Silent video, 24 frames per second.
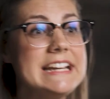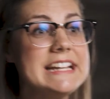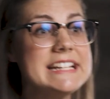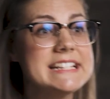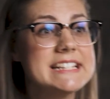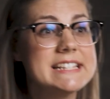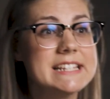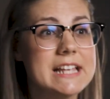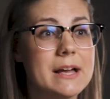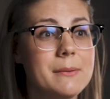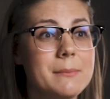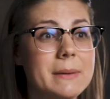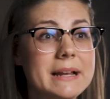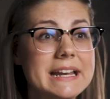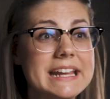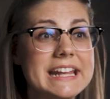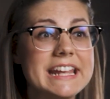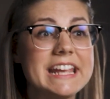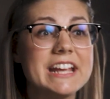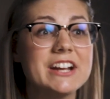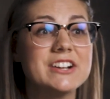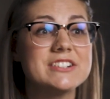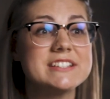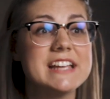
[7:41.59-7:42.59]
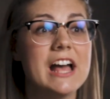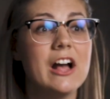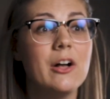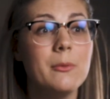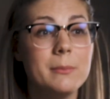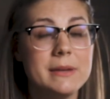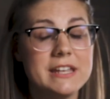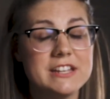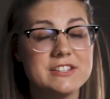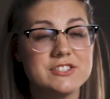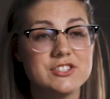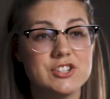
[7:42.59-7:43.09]
need somebody here to
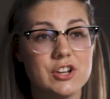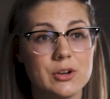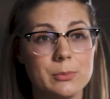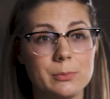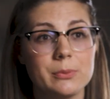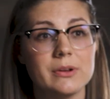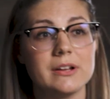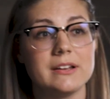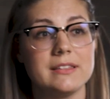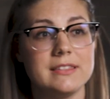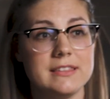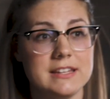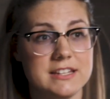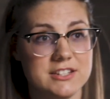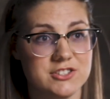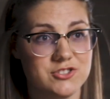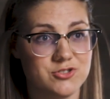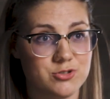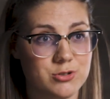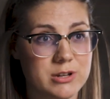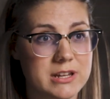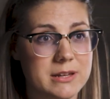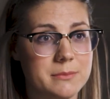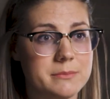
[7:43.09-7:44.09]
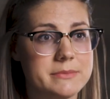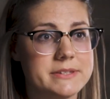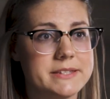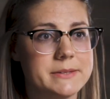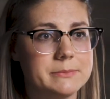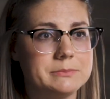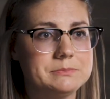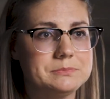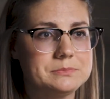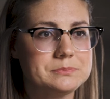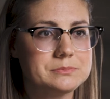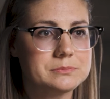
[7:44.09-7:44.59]
help me interpret these dreams.
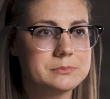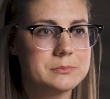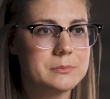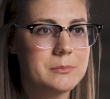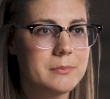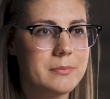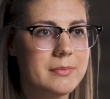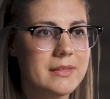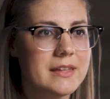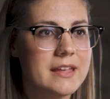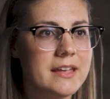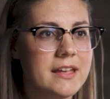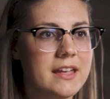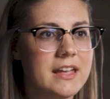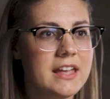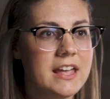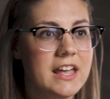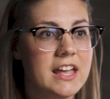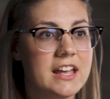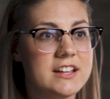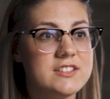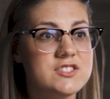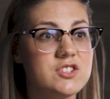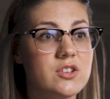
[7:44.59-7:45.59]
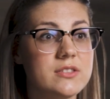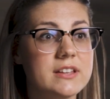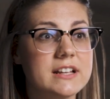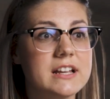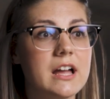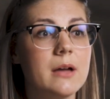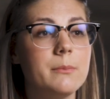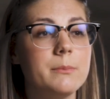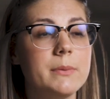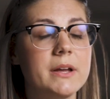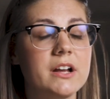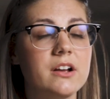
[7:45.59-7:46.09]
And so the
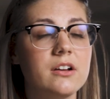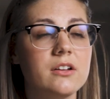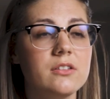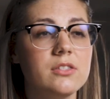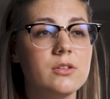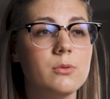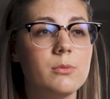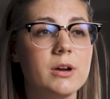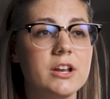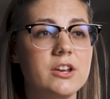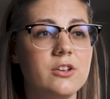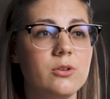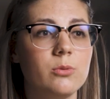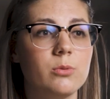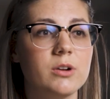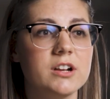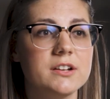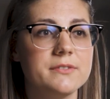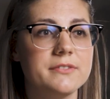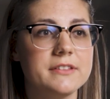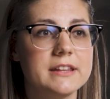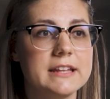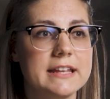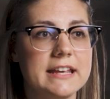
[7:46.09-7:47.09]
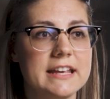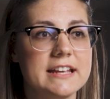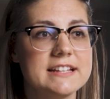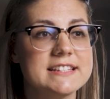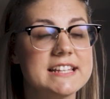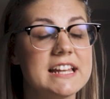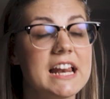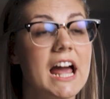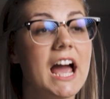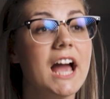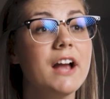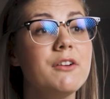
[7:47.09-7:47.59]
cupbearer, the one who worked for the king,
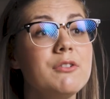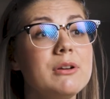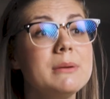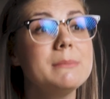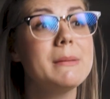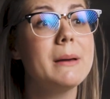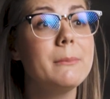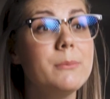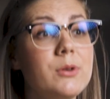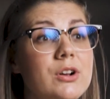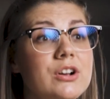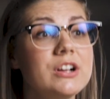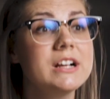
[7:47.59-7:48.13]
said, I remember